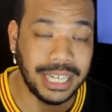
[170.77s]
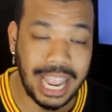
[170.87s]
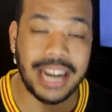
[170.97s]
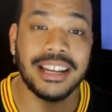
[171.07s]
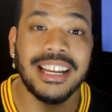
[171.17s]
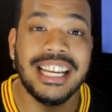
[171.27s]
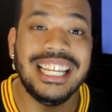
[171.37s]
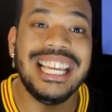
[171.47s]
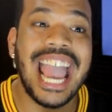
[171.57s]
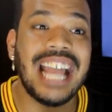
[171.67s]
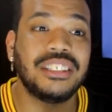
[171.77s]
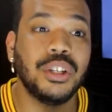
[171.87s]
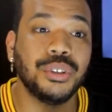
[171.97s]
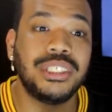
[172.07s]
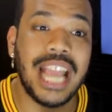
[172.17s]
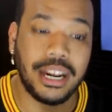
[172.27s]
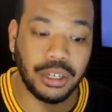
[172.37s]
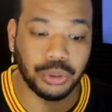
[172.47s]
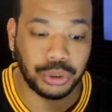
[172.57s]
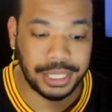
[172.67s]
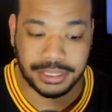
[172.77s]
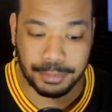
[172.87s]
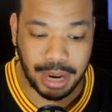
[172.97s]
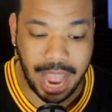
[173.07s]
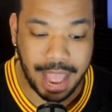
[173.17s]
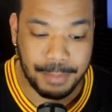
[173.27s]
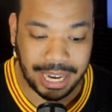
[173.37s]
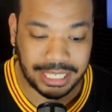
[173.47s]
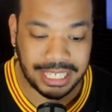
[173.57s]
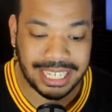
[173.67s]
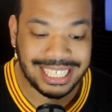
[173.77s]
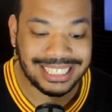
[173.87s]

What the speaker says: But again, he has those technical traits that Mekhi Becton